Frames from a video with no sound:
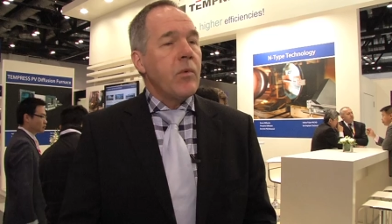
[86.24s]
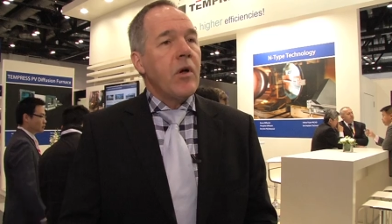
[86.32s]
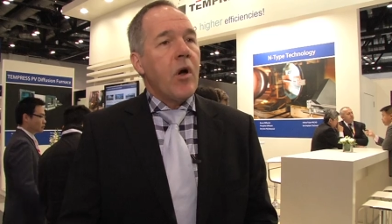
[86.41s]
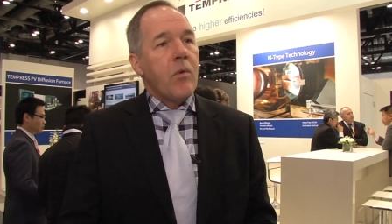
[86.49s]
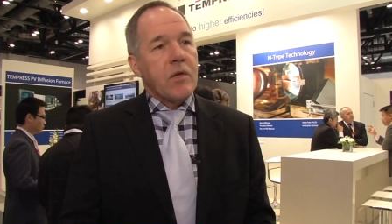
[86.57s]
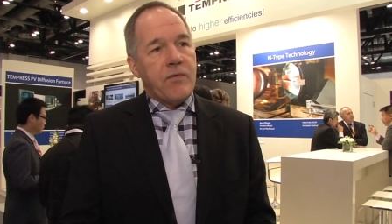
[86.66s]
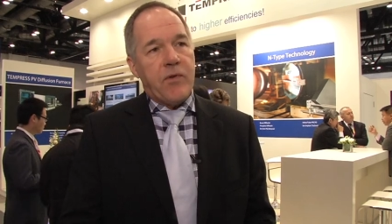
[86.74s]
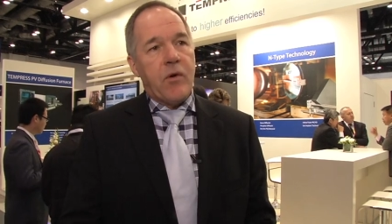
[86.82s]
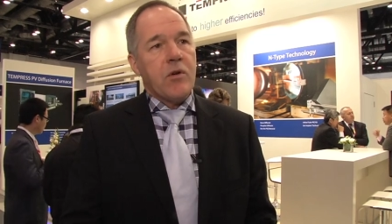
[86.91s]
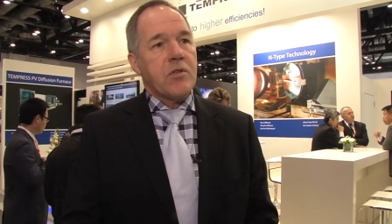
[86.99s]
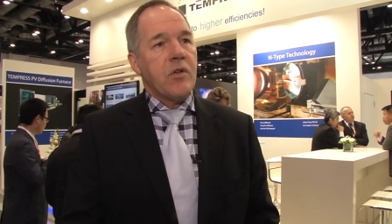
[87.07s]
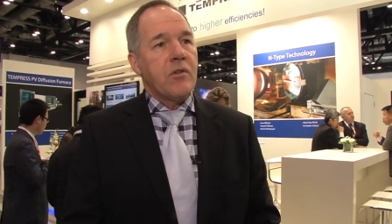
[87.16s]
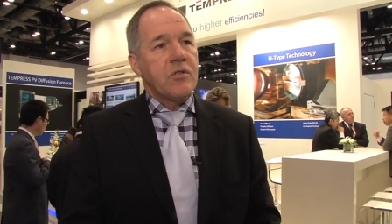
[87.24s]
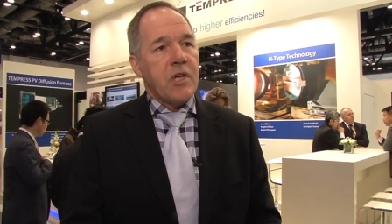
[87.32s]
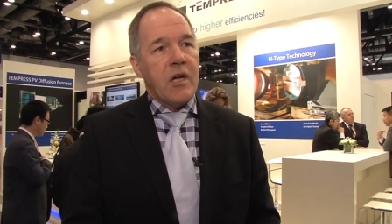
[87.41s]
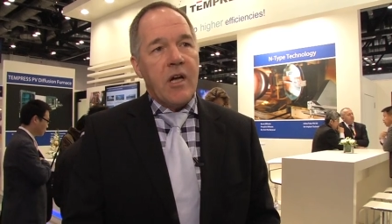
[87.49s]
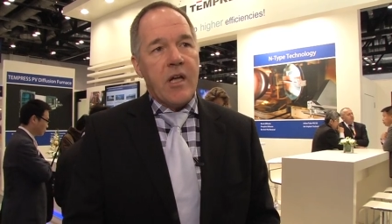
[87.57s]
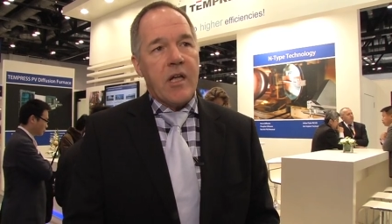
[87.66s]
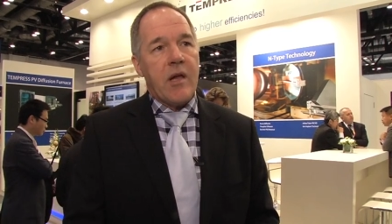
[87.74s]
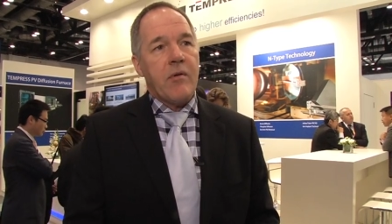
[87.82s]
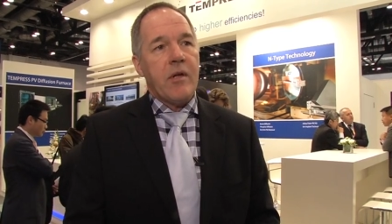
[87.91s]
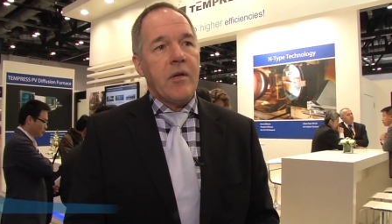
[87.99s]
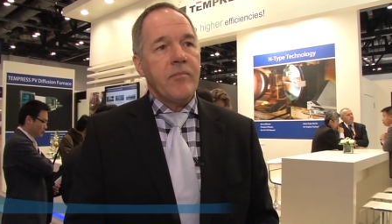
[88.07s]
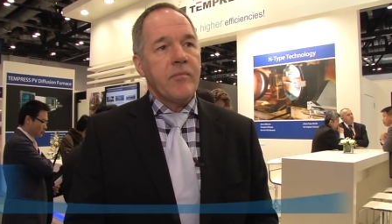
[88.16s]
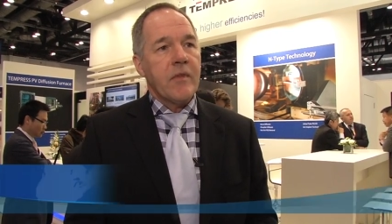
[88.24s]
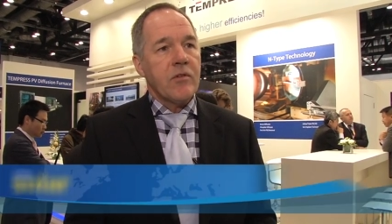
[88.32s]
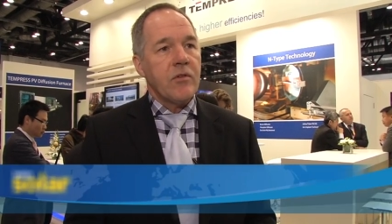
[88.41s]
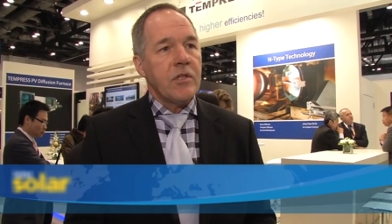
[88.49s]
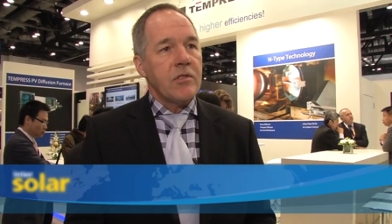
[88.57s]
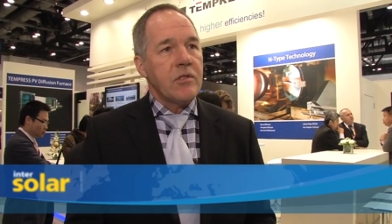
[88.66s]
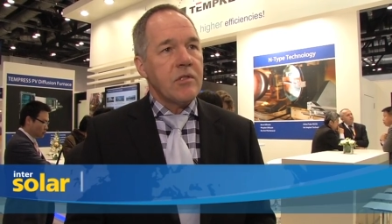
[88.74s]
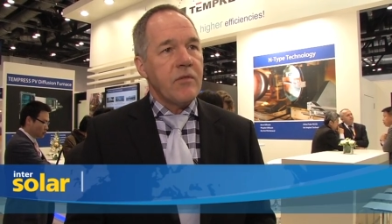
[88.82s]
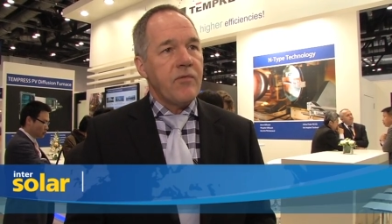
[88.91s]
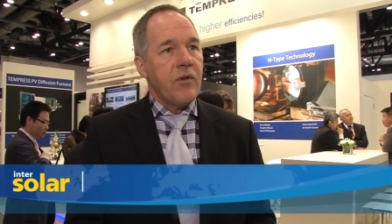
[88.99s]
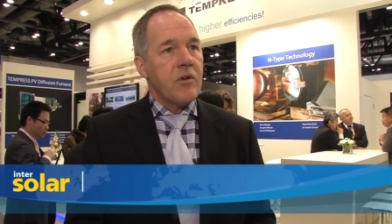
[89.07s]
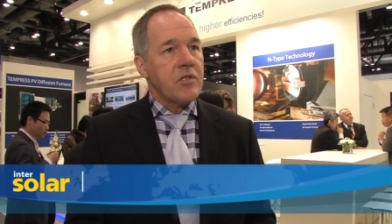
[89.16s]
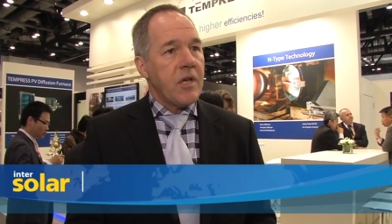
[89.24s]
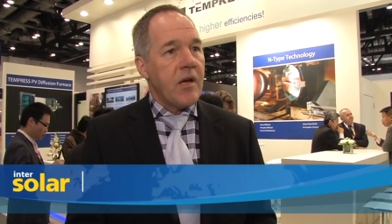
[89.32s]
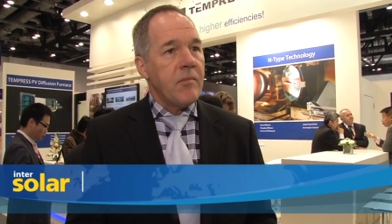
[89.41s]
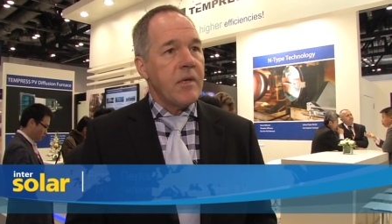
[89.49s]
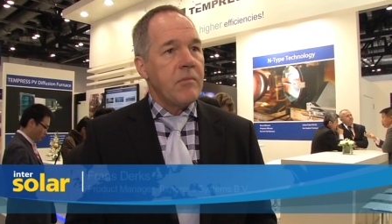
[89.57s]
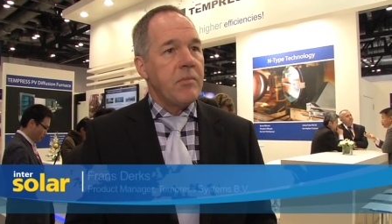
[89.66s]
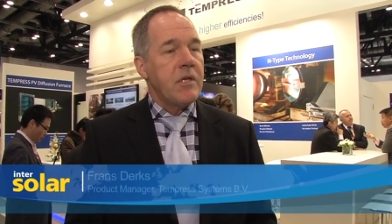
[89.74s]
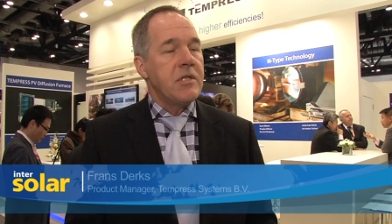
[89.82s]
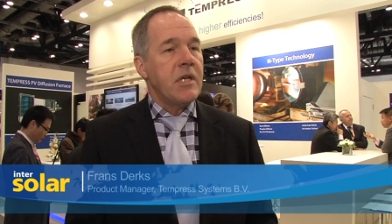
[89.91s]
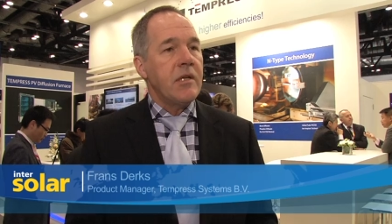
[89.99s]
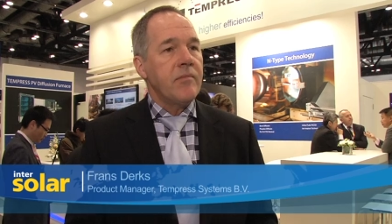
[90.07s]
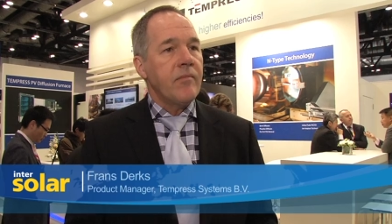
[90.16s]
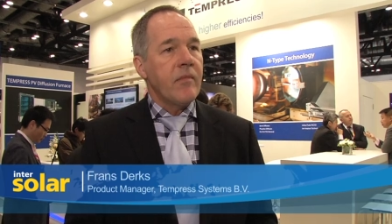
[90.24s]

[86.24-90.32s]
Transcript: We always focused on the Shanghai area, so this is the first time in Beijing